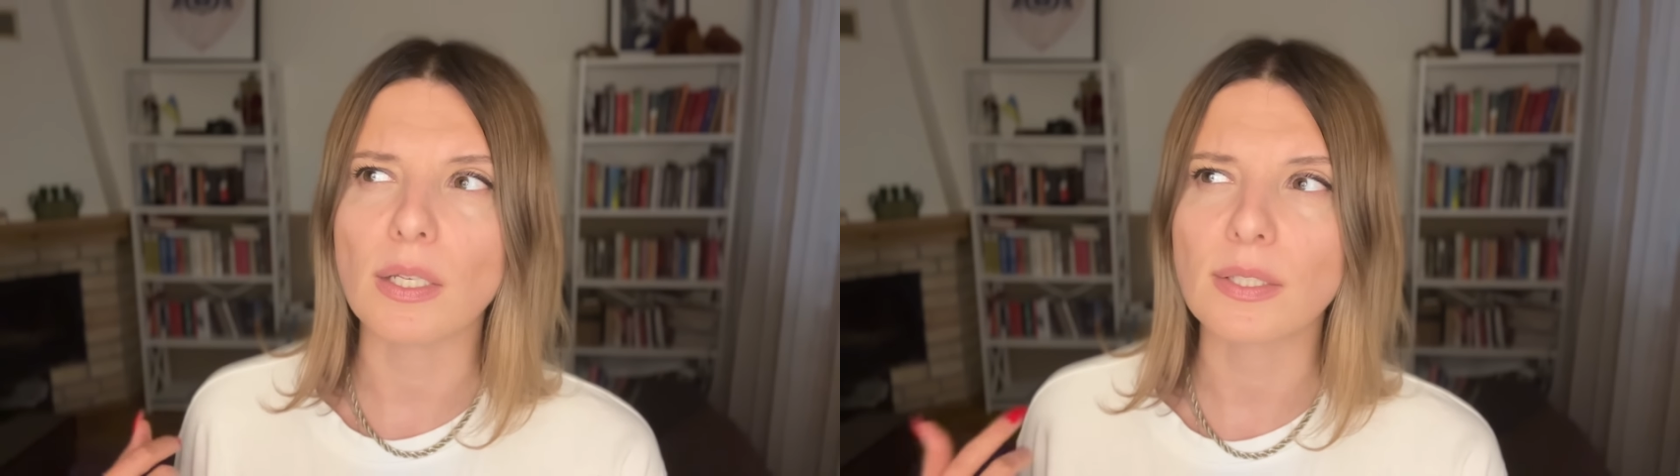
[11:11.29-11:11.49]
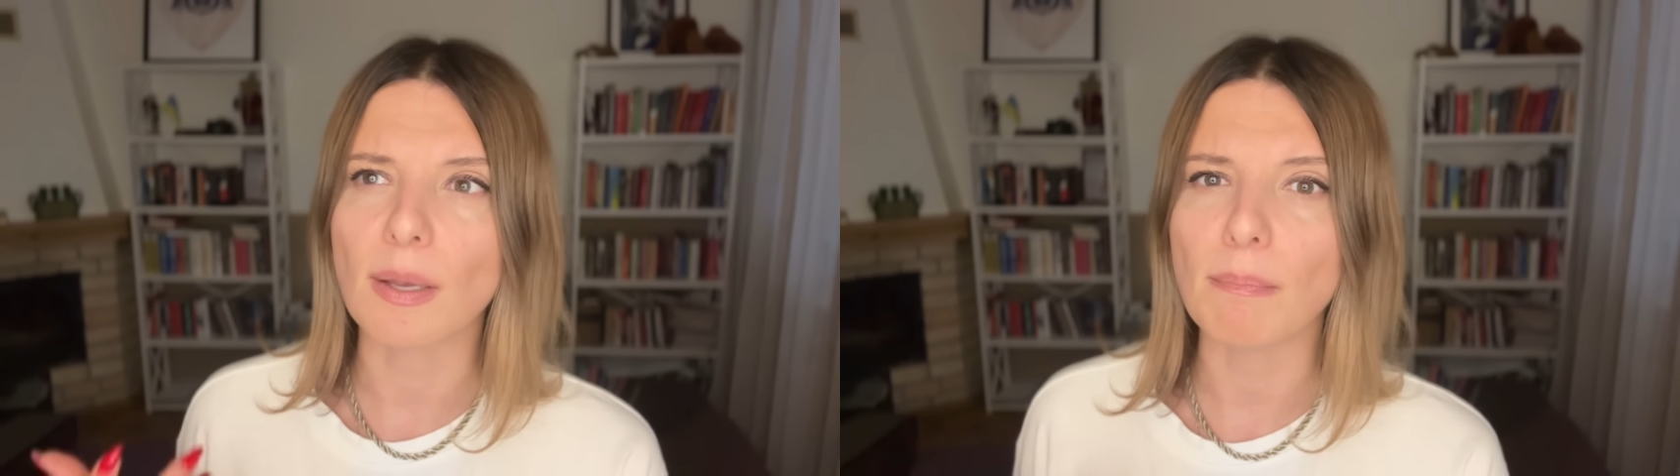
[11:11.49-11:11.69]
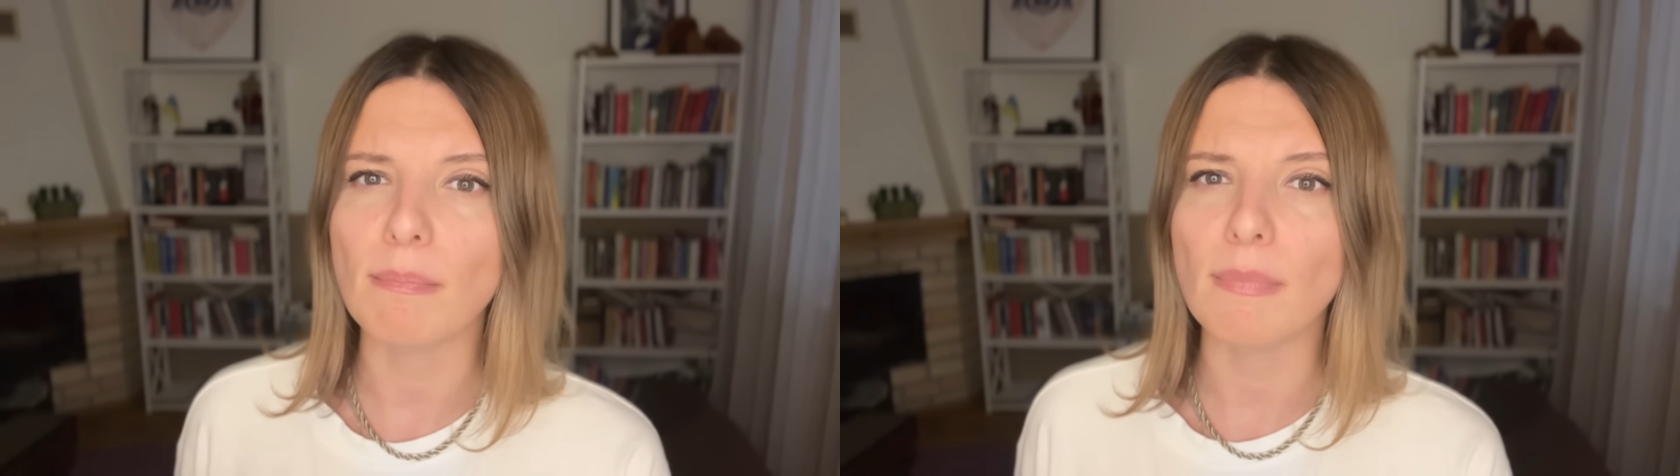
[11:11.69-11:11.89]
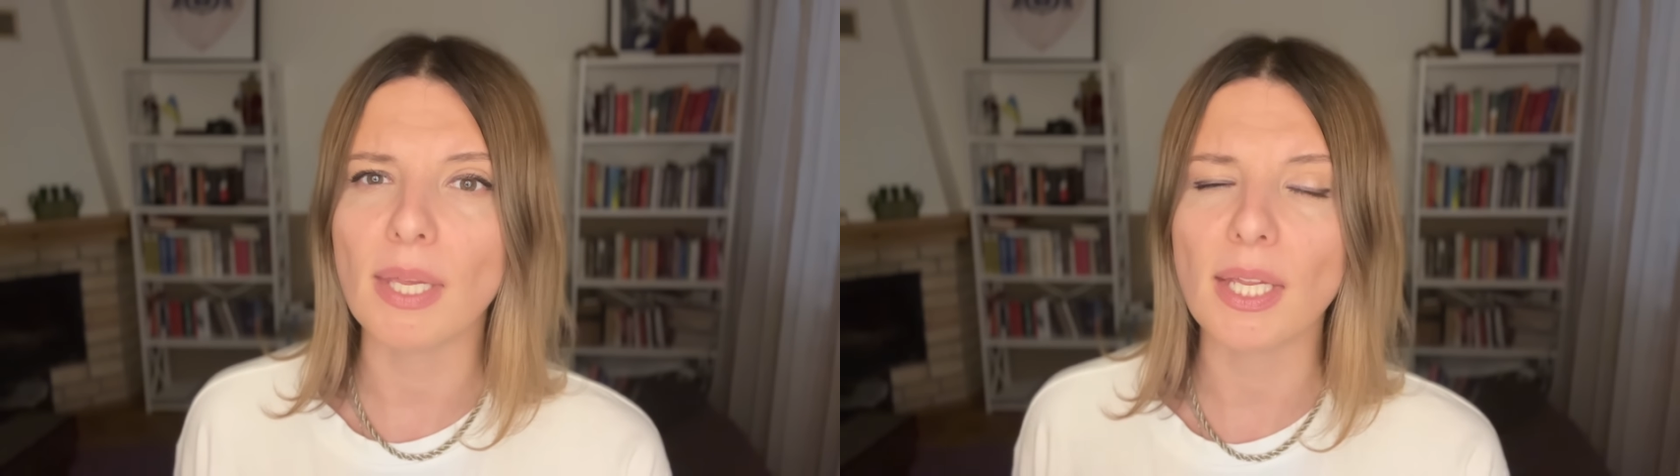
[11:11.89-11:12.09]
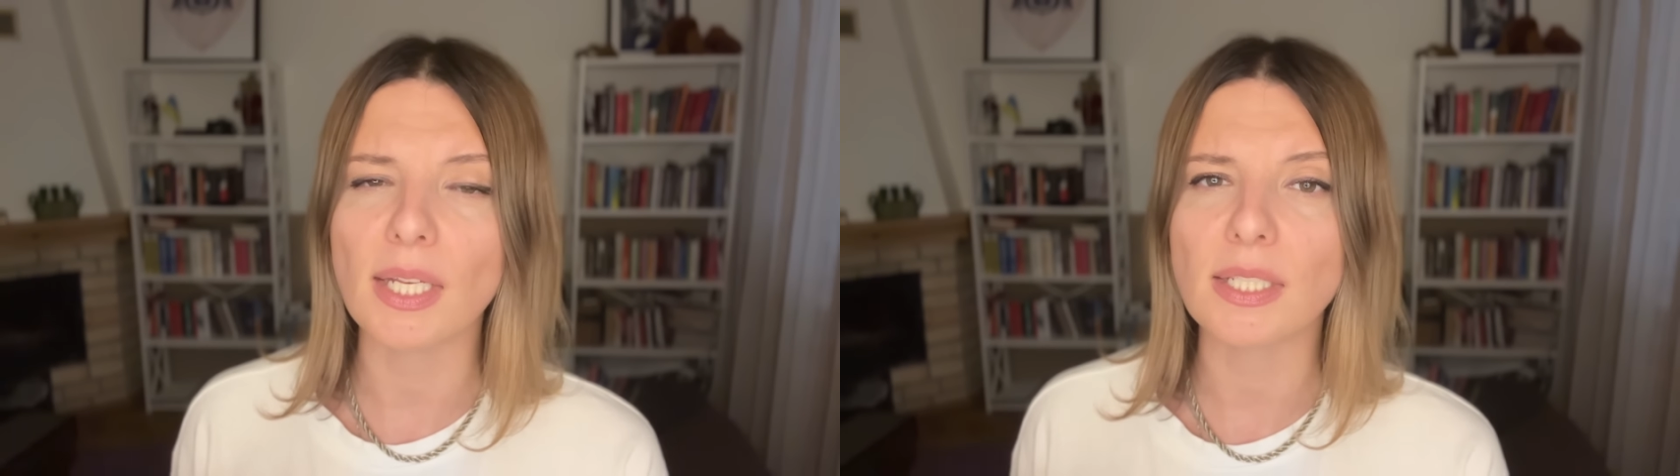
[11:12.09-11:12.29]
some
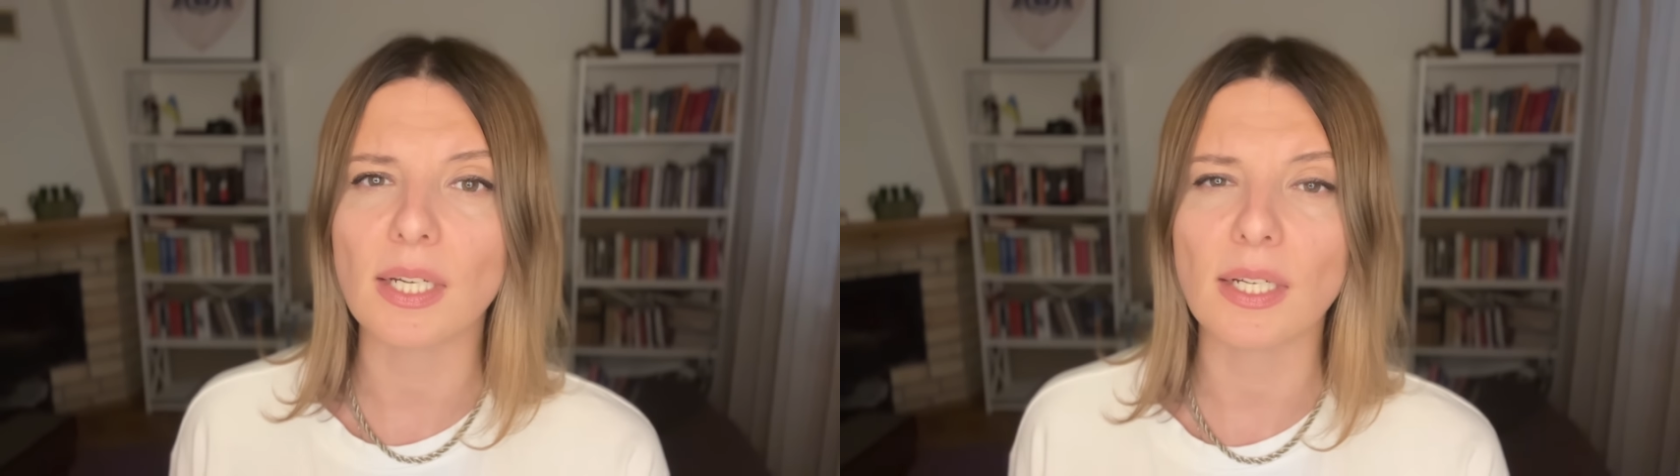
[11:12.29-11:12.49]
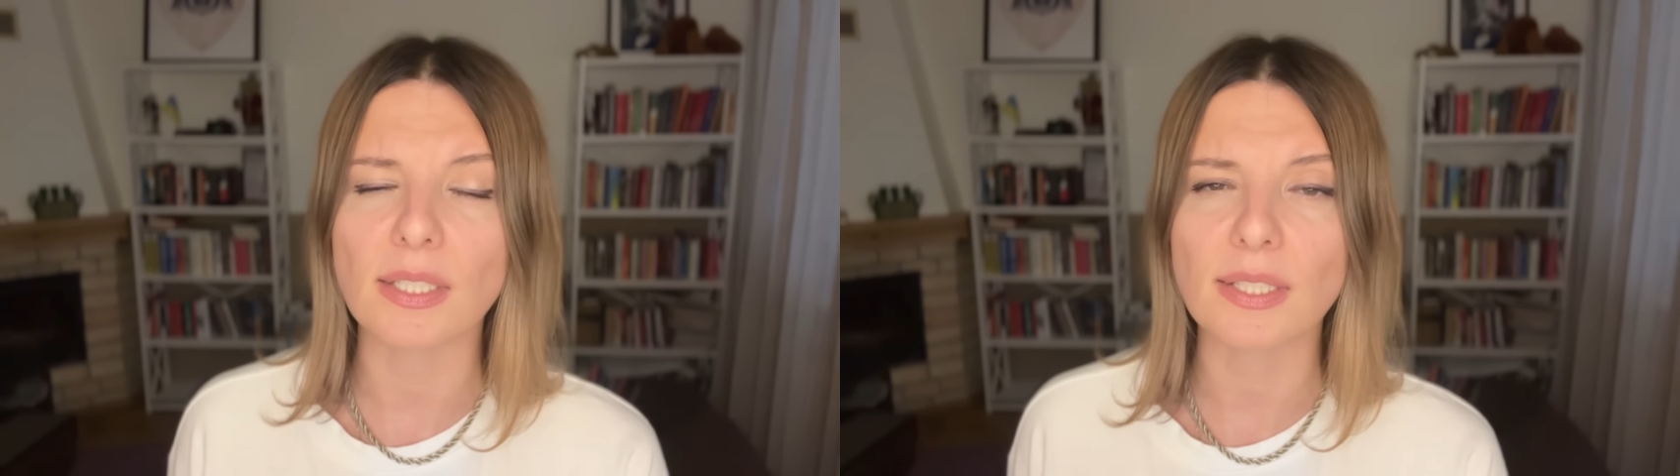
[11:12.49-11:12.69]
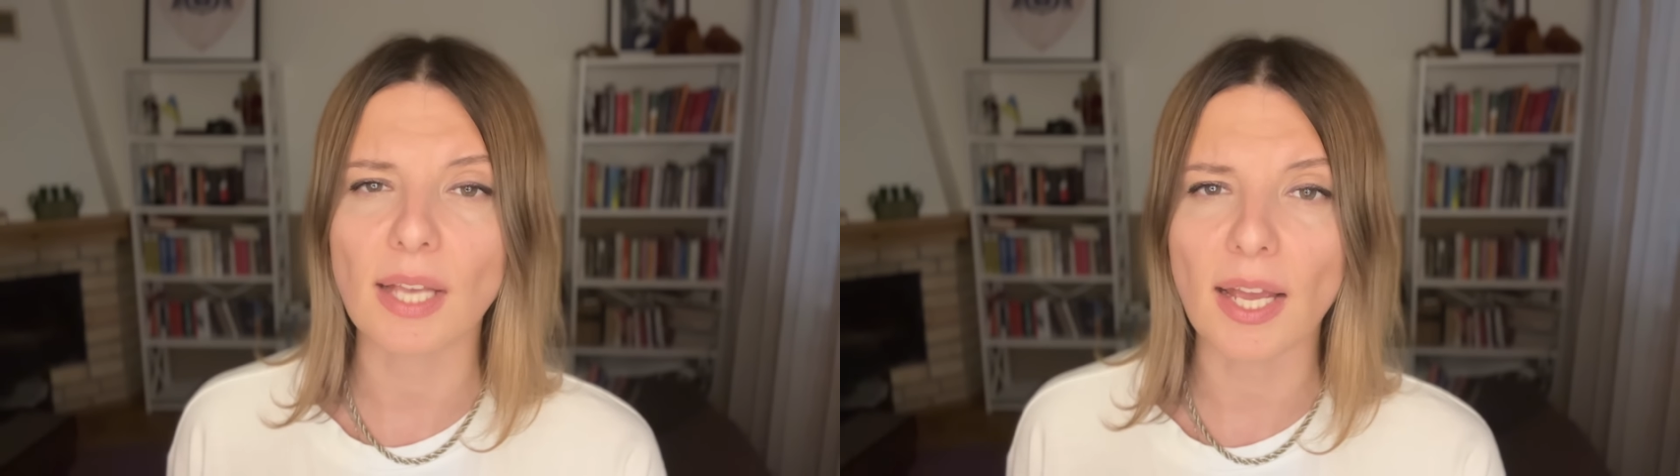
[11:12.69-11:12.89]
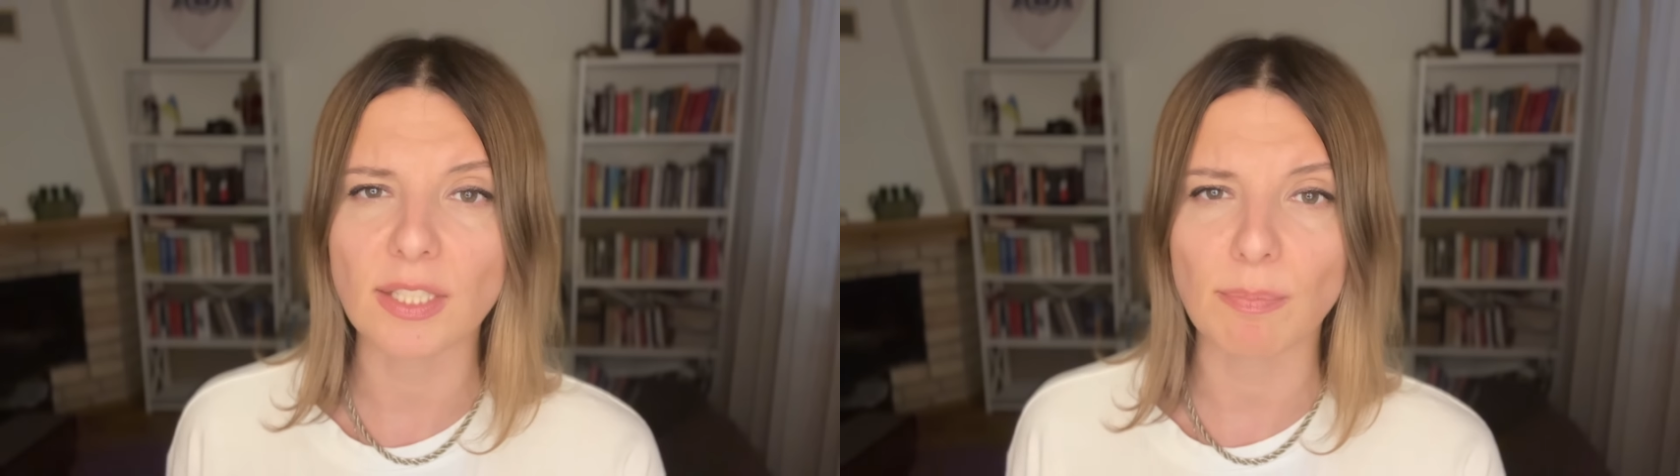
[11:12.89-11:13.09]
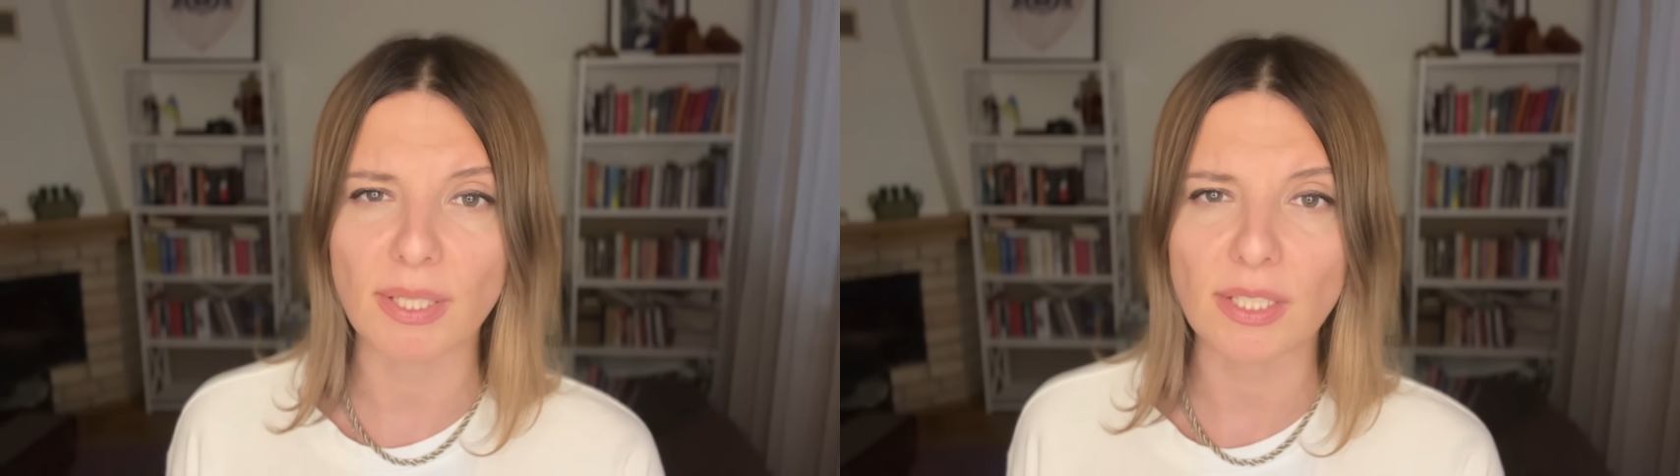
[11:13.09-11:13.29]

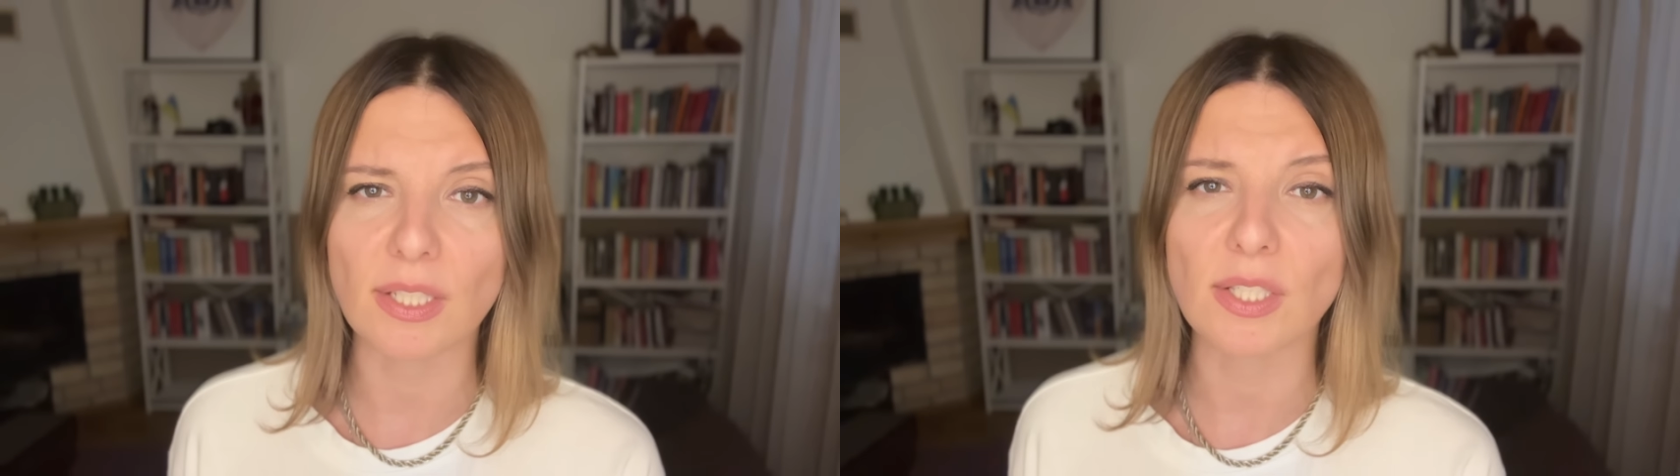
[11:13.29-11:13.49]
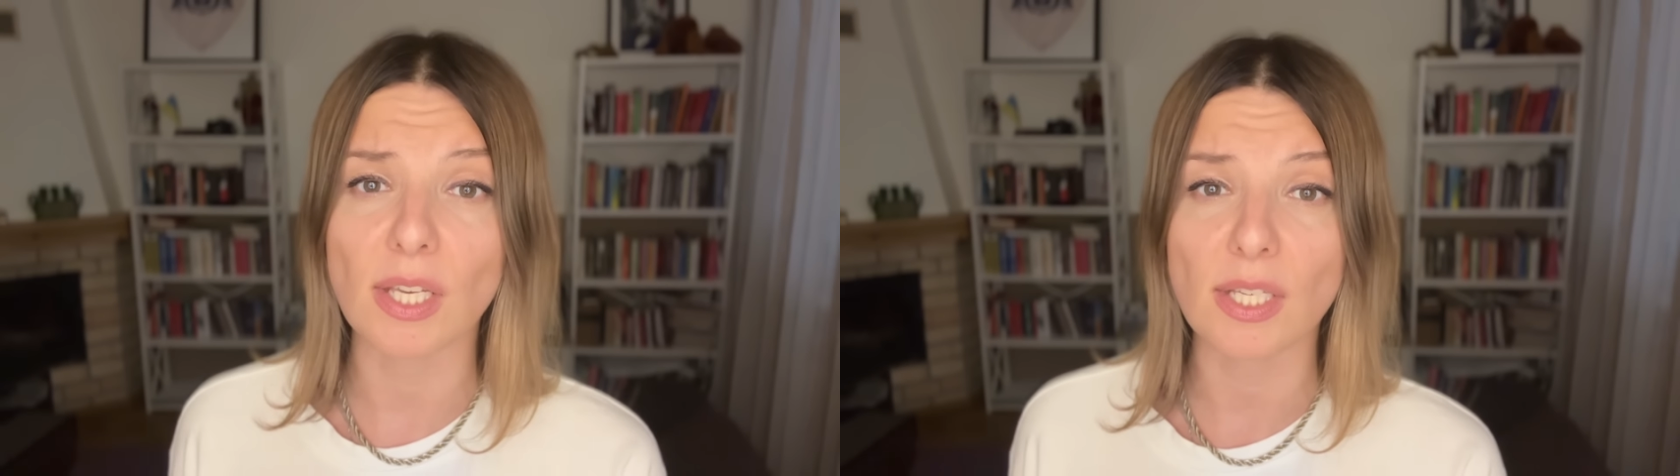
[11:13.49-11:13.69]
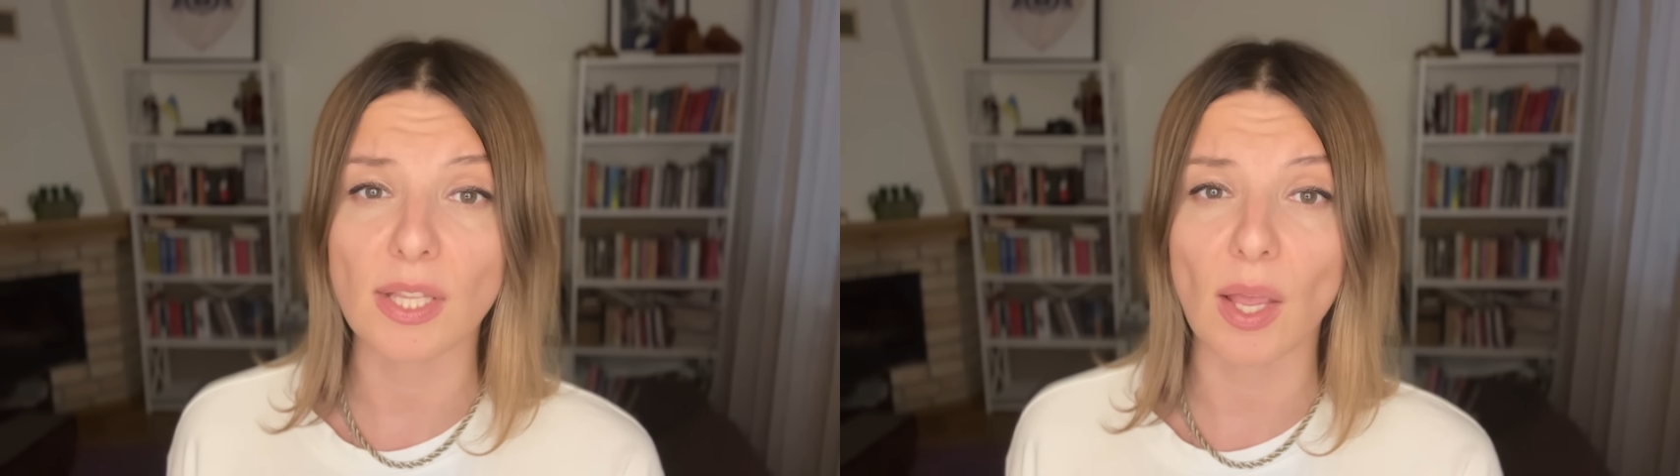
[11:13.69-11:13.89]
mid-sized businesses.